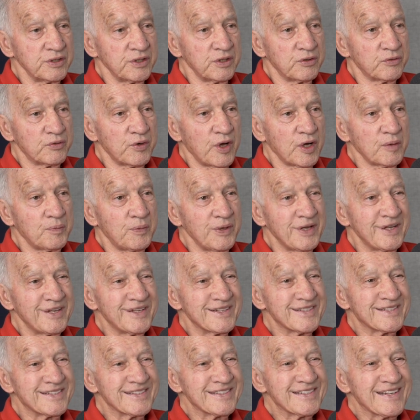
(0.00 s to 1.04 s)
in rugby
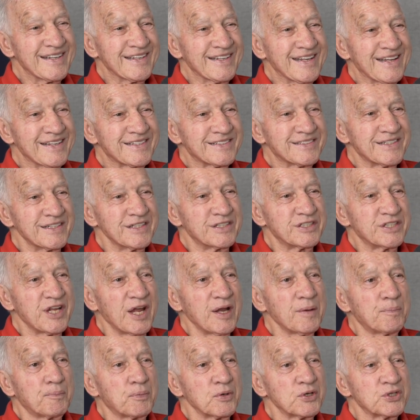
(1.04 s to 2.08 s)
is less than
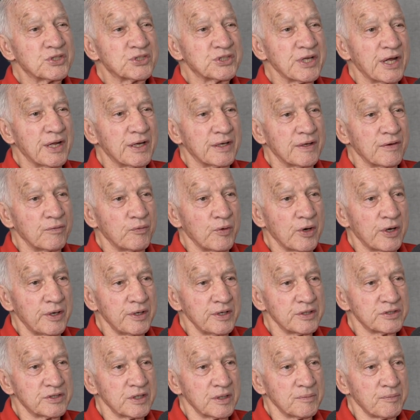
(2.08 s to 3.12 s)
10% of what it
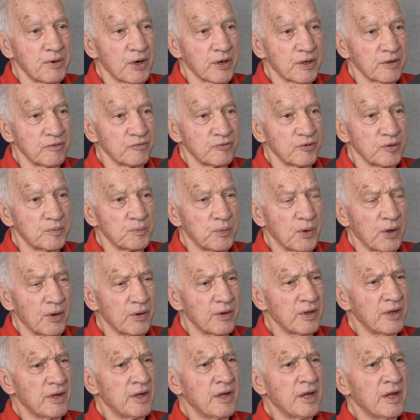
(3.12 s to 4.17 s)
is in American football.
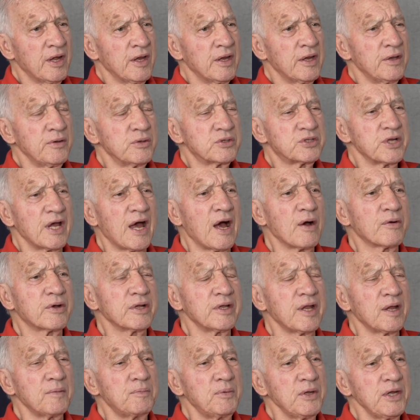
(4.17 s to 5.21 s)
Sure. And you say, how can
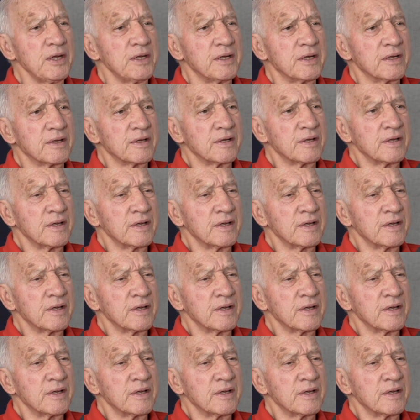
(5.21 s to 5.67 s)
that be?